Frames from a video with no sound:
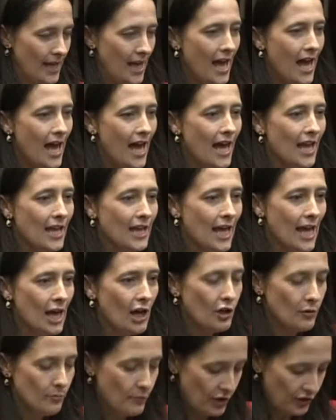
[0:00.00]

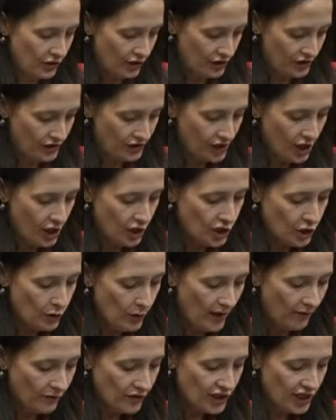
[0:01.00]
Allow mothers to
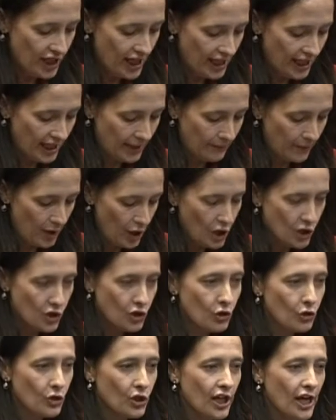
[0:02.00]
have time
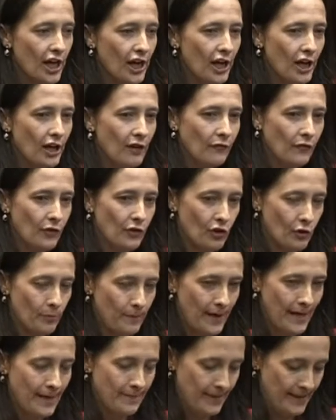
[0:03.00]
to care for their
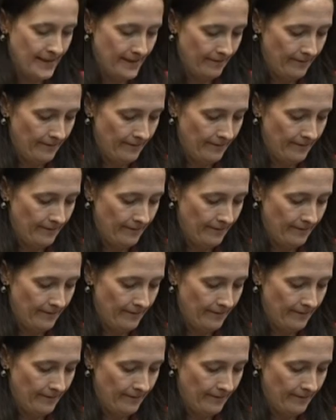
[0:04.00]
baby.